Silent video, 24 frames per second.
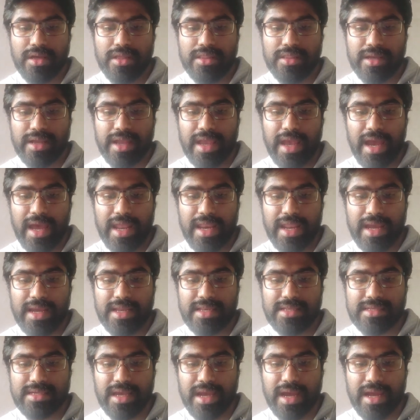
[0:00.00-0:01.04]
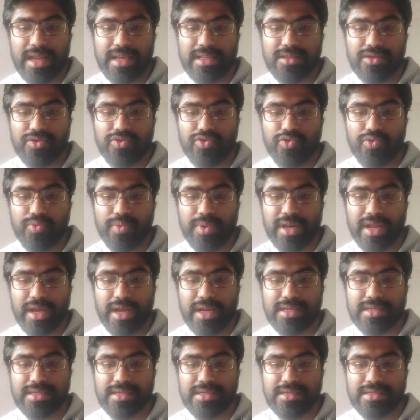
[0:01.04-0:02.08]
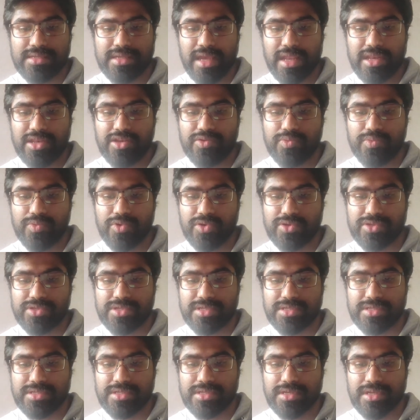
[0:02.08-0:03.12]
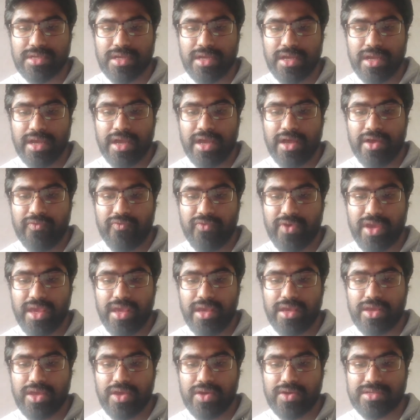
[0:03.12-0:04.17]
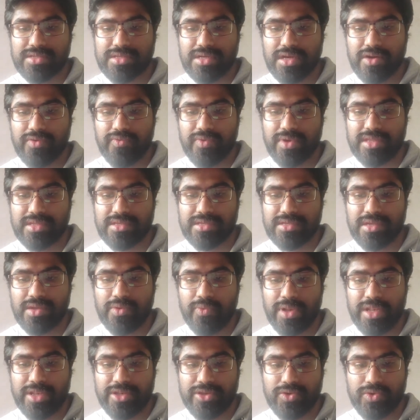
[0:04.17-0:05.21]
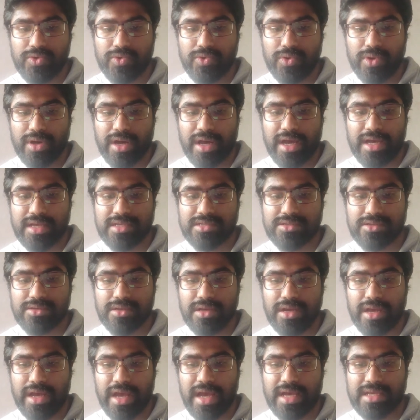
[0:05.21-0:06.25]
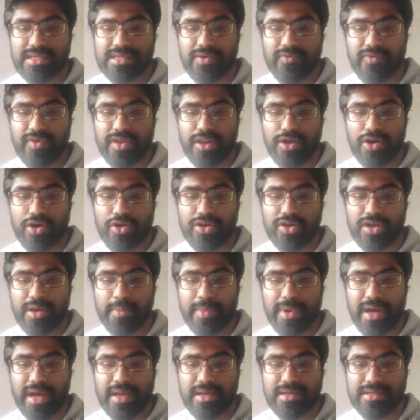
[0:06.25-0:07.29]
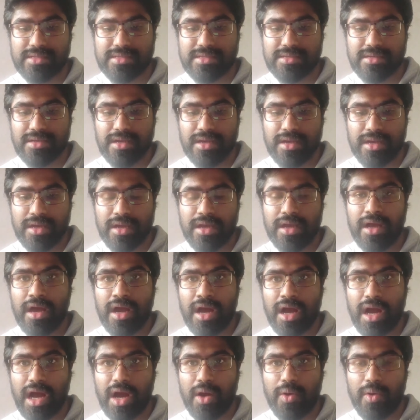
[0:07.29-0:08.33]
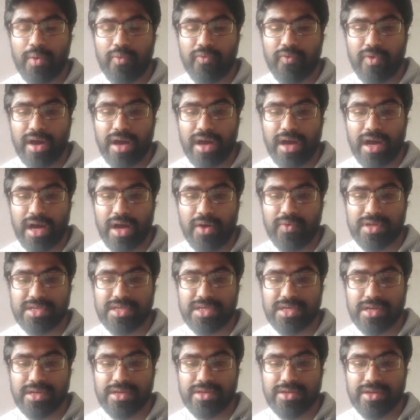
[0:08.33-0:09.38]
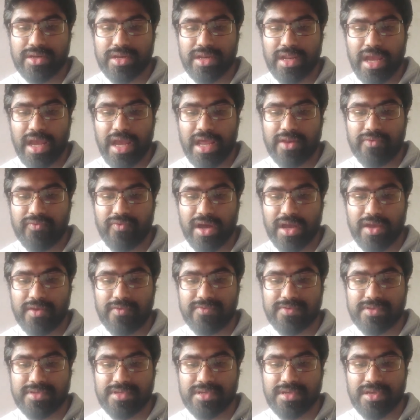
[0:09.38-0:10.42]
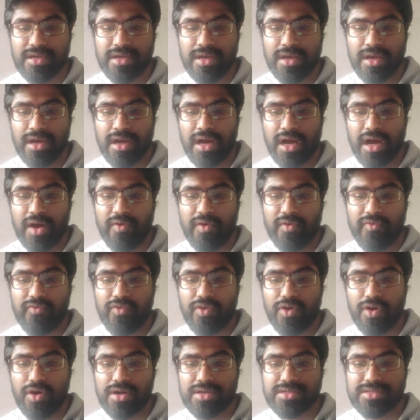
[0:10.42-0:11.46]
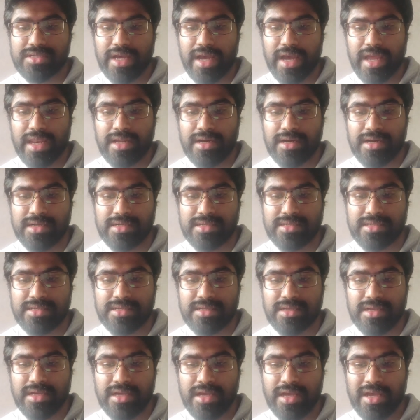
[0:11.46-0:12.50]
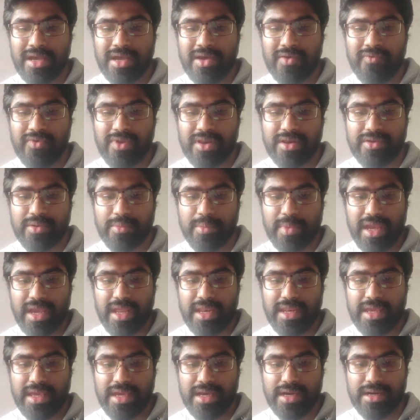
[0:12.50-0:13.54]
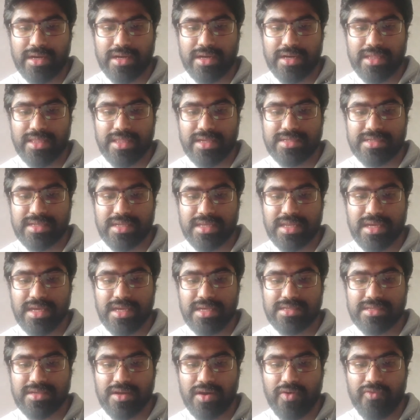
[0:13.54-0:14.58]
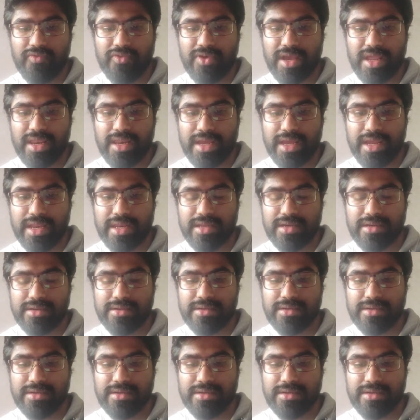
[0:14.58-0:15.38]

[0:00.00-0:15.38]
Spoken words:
The Gadites and the Reubenites said to Moses, "We, your servants, will do as our Lord commands. Our children and wives, our flocks and herds will remain here in the cities of Gilead.